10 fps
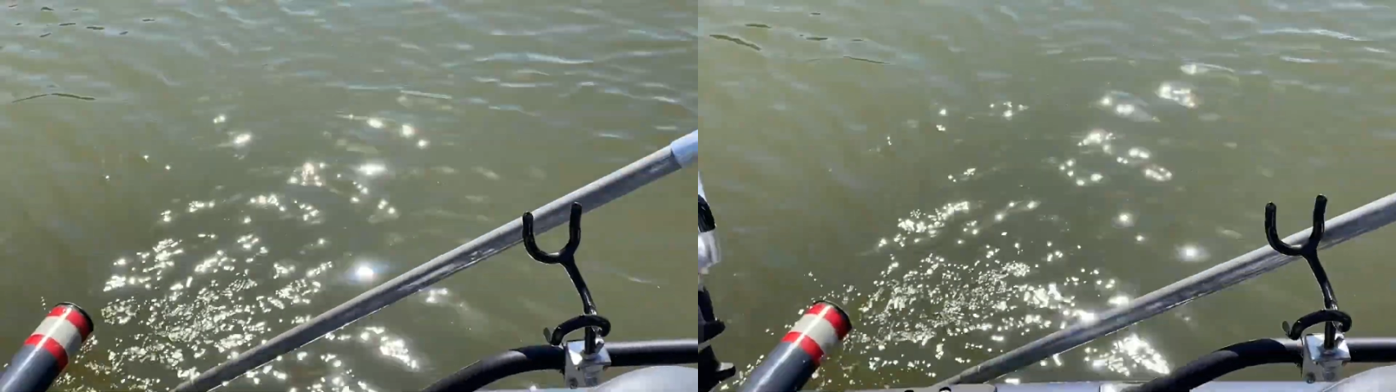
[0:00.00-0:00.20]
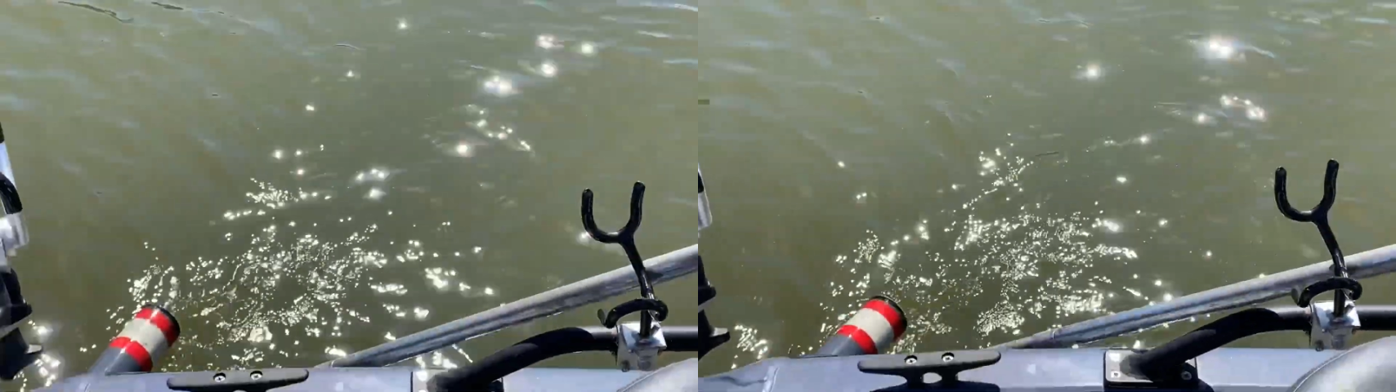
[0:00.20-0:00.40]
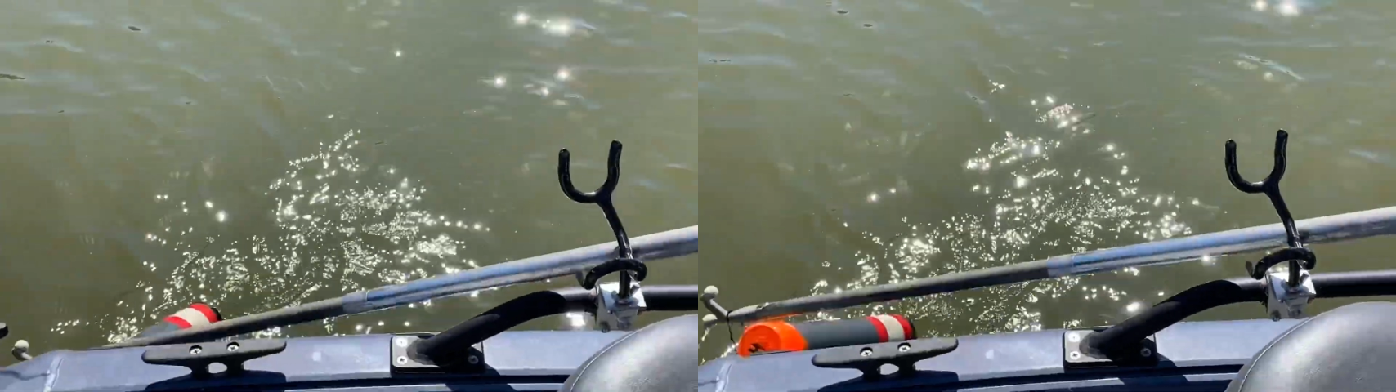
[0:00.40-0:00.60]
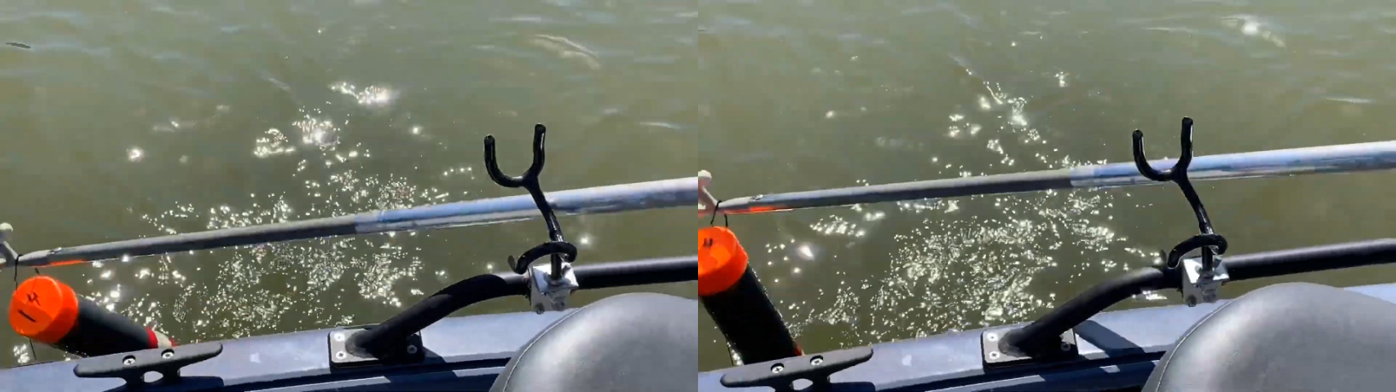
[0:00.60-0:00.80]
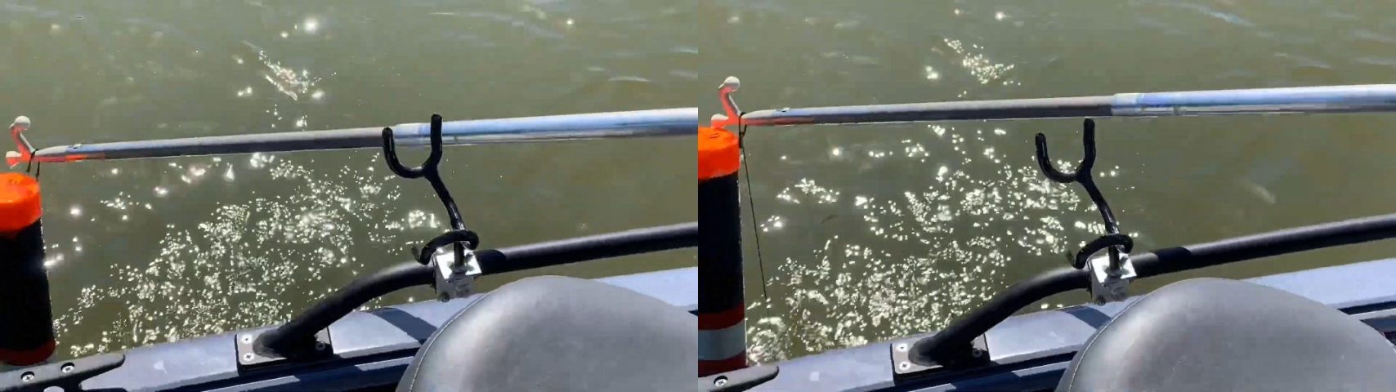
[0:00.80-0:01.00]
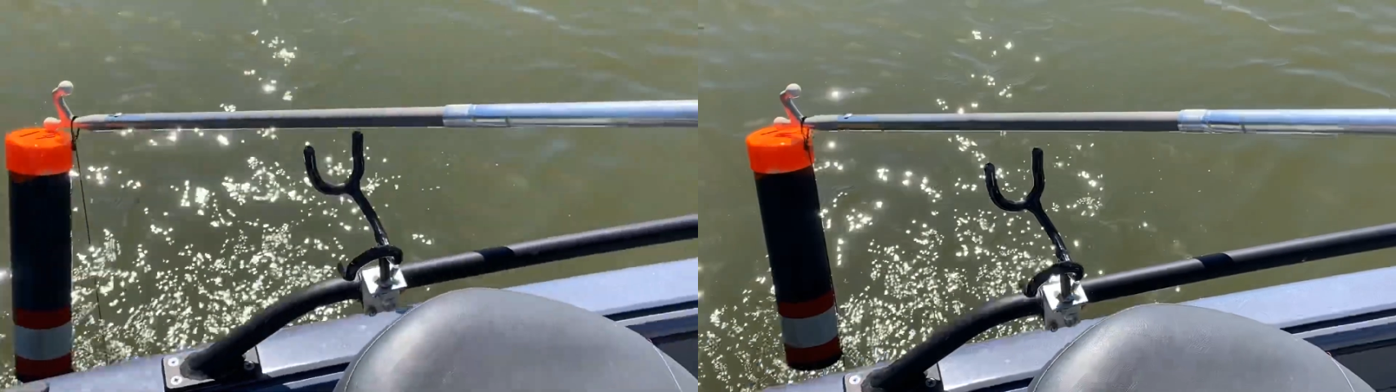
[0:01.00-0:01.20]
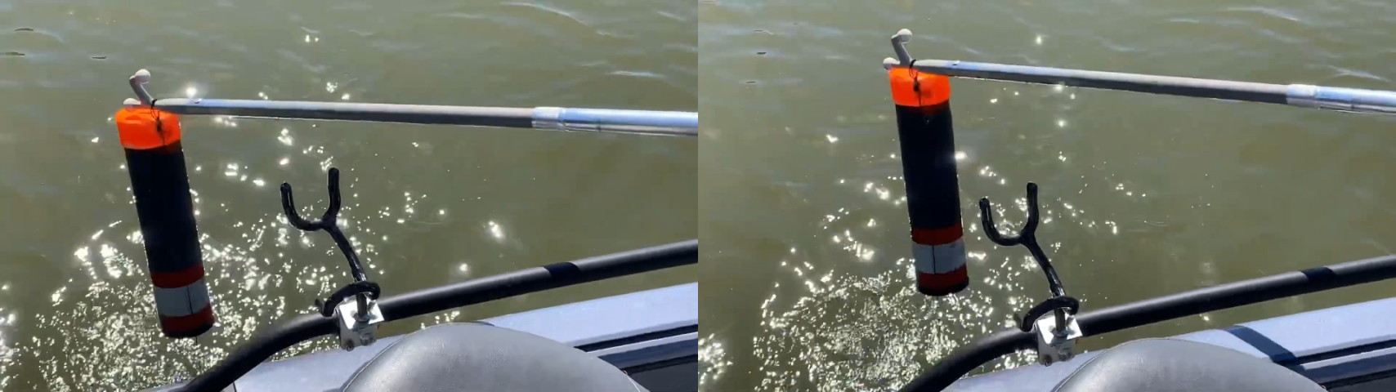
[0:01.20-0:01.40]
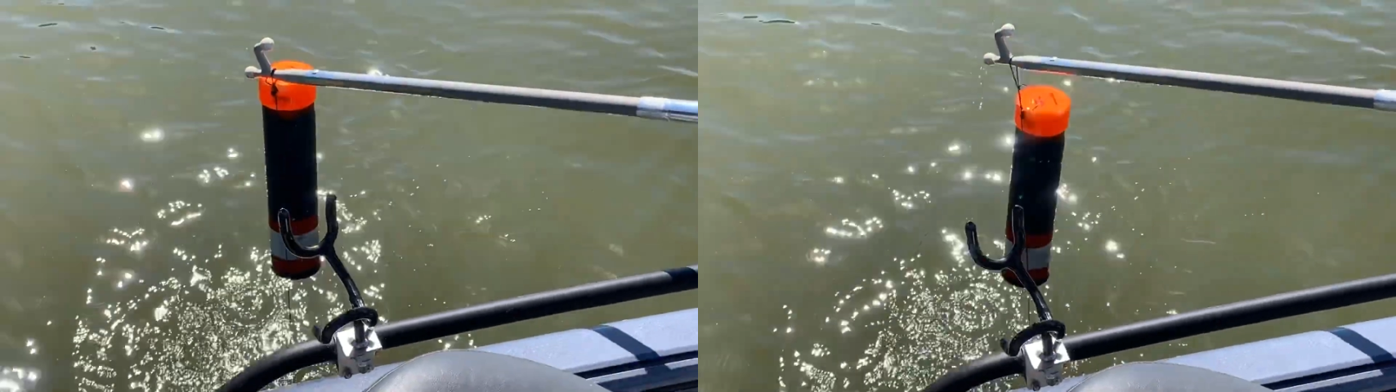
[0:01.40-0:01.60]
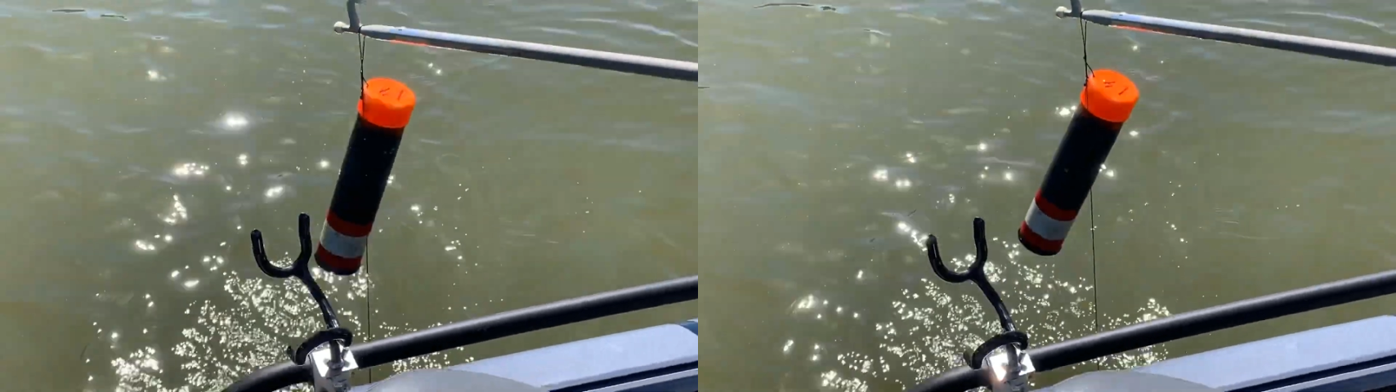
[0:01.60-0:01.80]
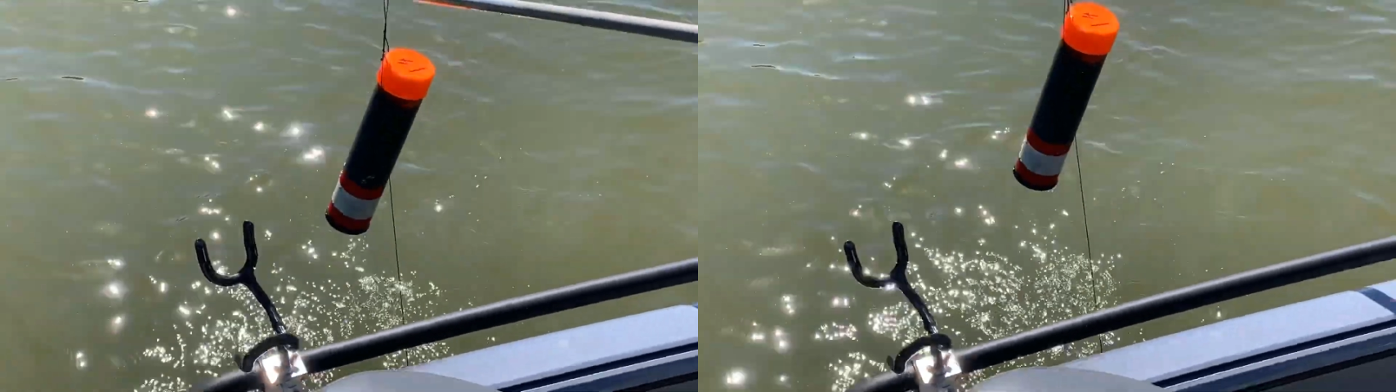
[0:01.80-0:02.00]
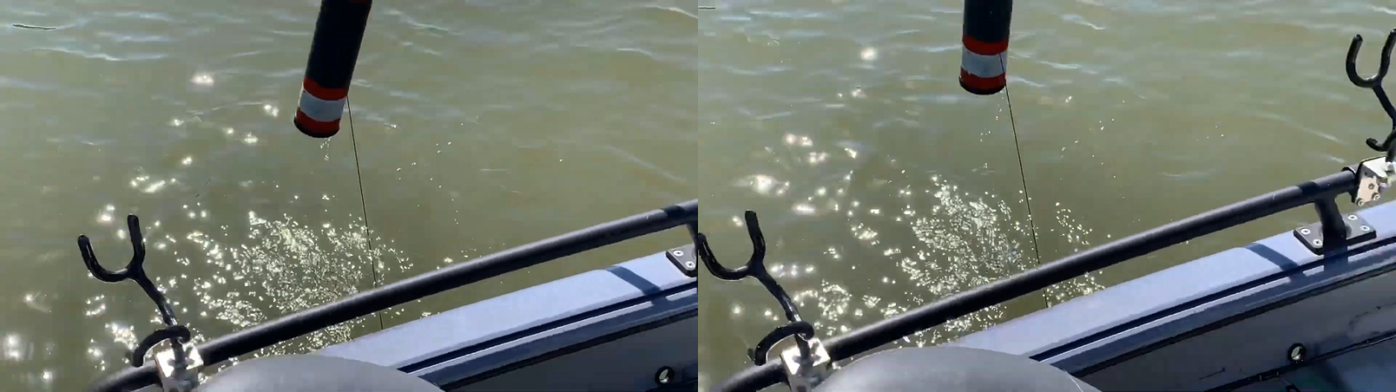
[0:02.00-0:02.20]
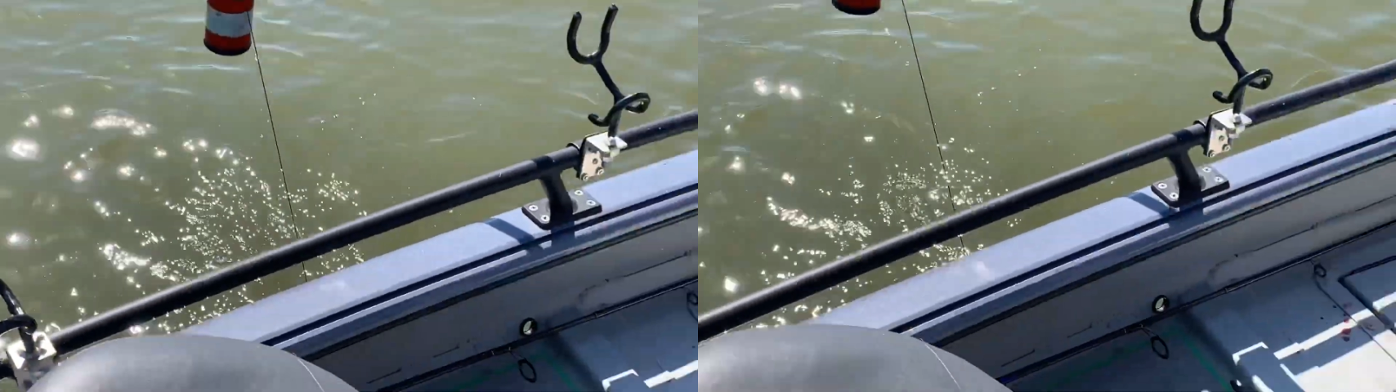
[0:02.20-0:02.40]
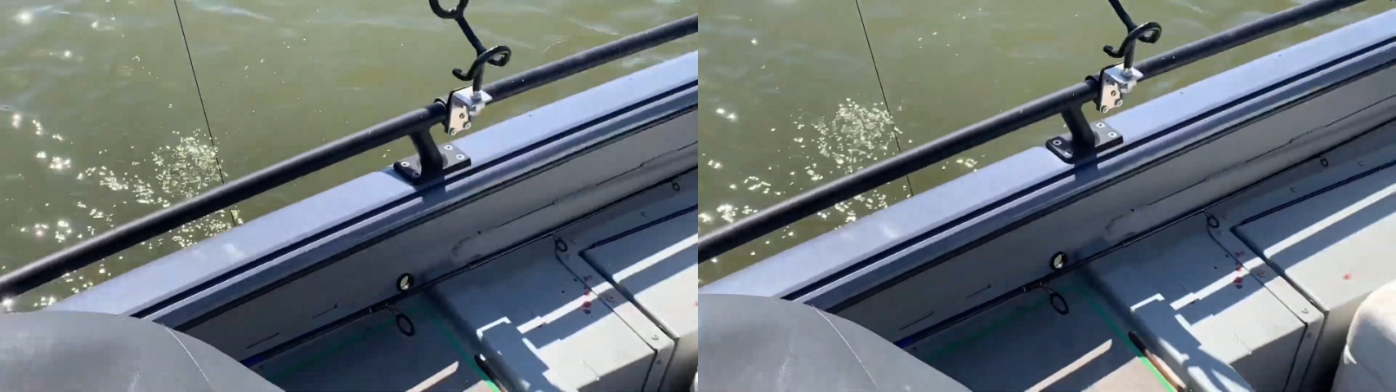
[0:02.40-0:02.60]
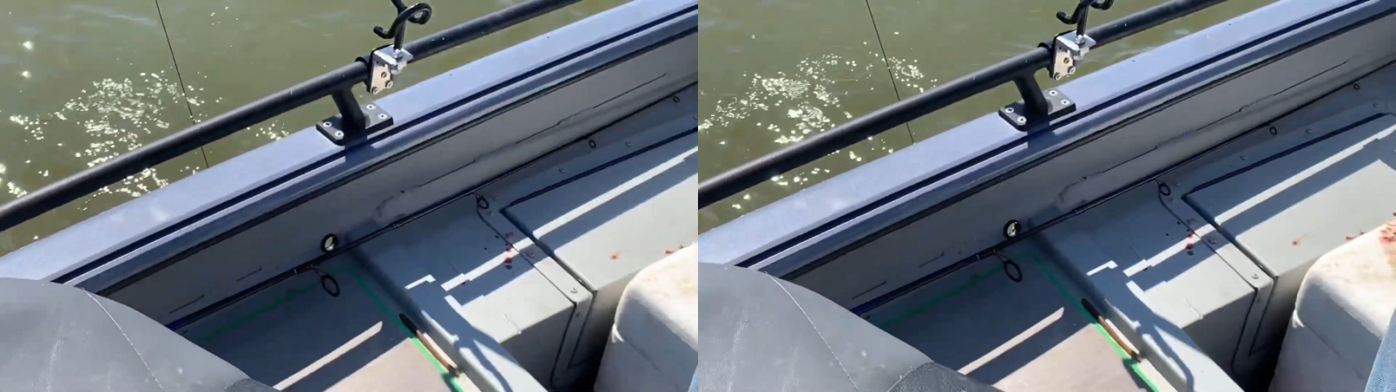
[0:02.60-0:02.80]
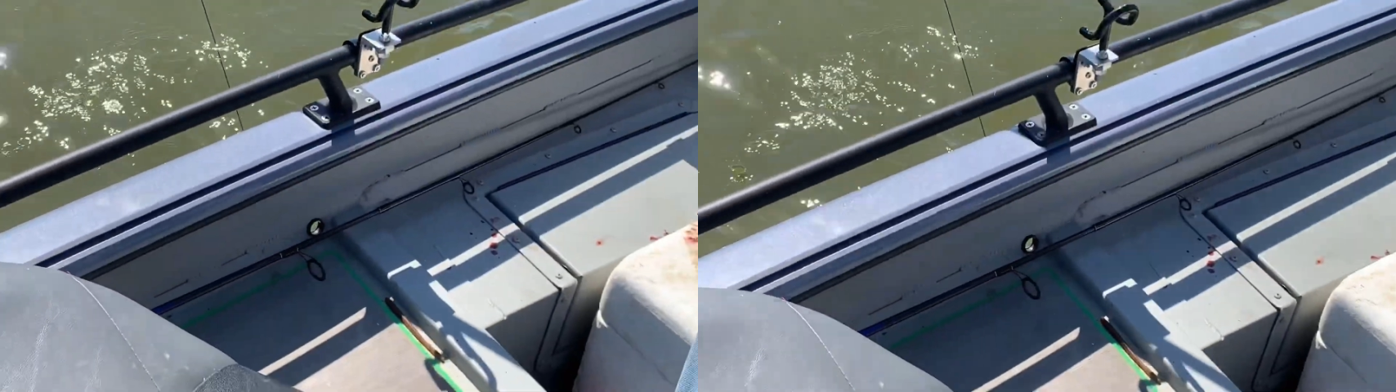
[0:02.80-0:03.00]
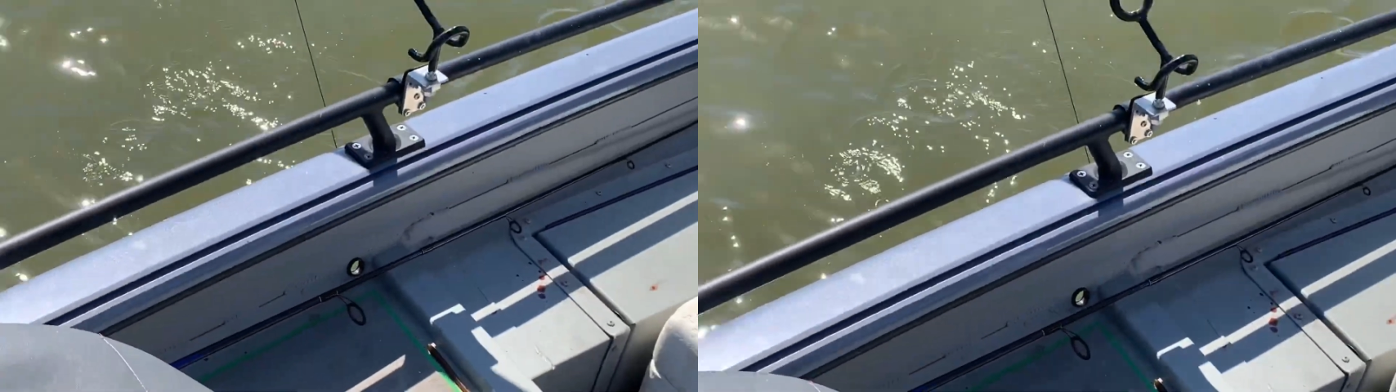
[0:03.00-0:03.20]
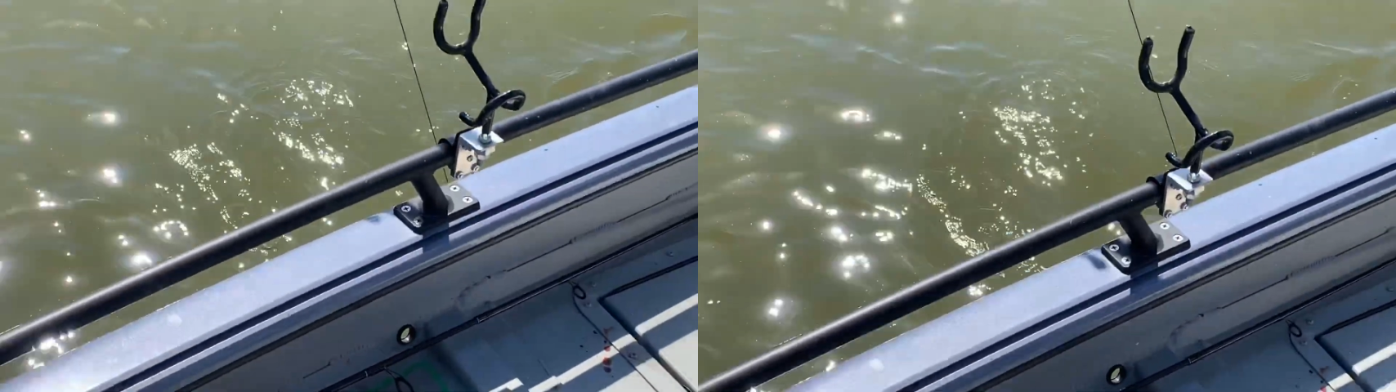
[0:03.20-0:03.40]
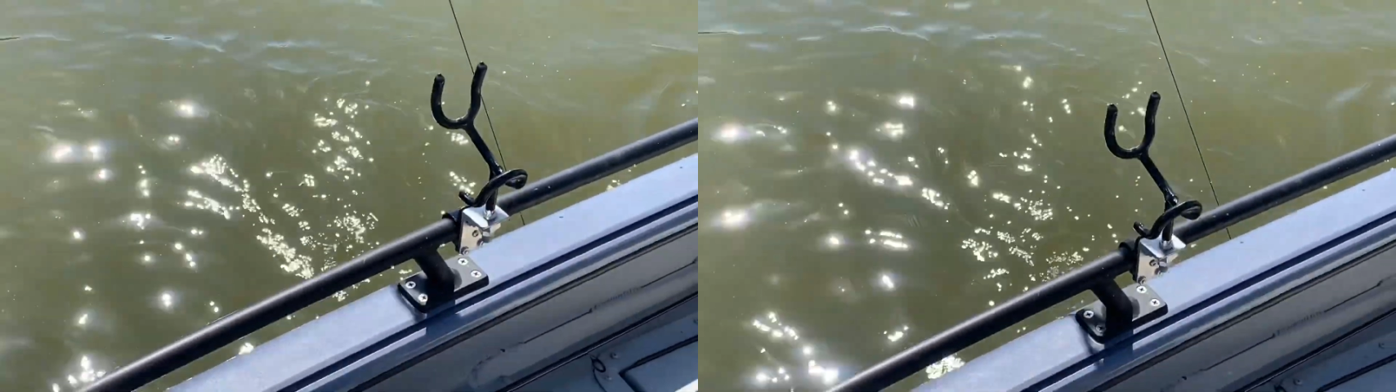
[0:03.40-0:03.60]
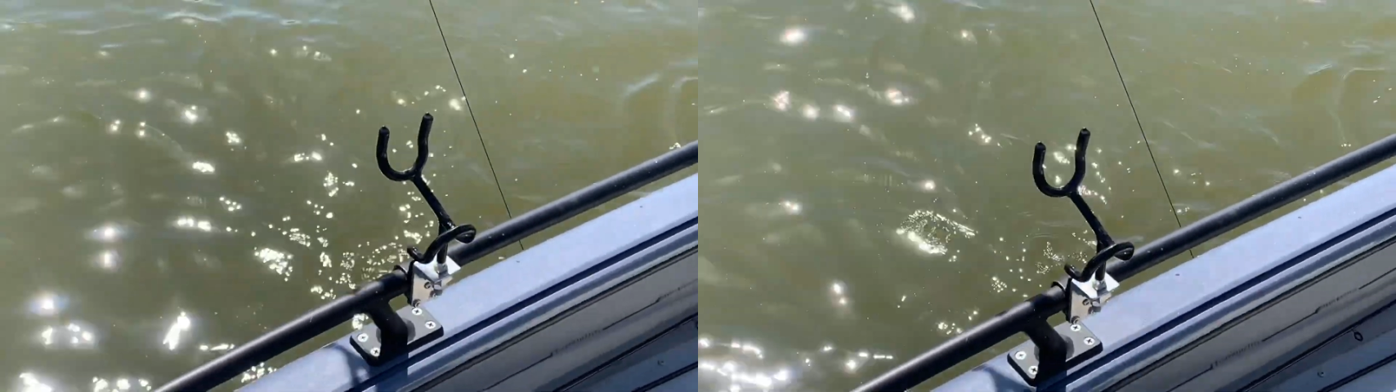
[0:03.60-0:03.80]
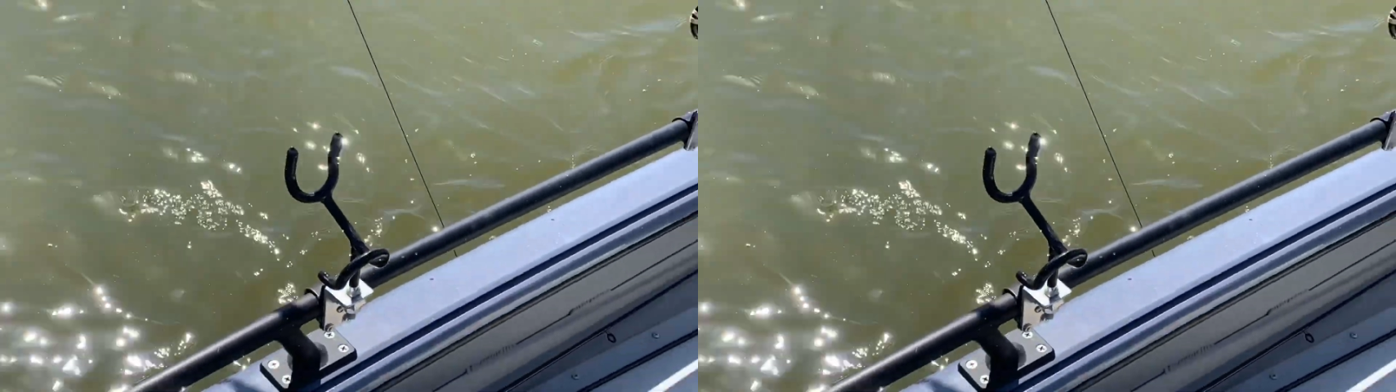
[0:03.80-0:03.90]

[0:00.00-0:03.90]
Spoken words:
(no speaker visible)